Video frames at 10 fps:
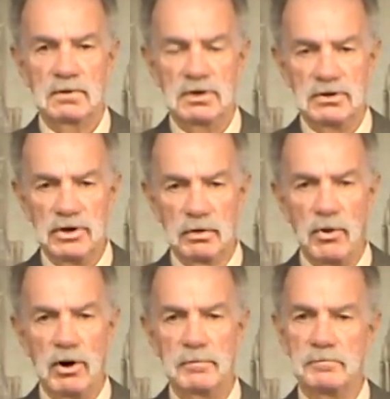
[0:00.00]
in
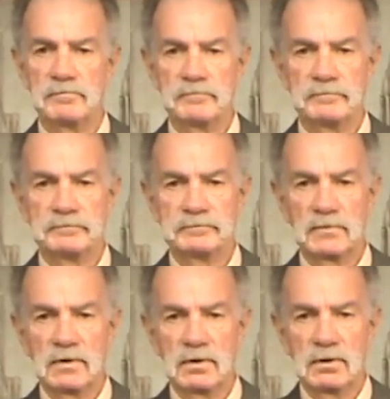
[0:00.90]
Dearborn,
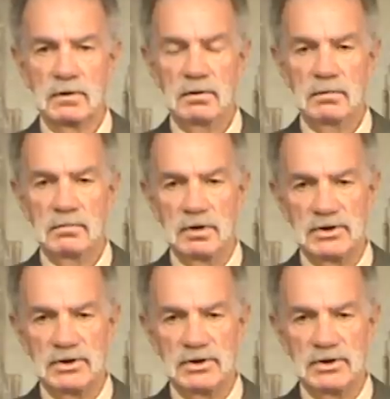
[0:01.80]
but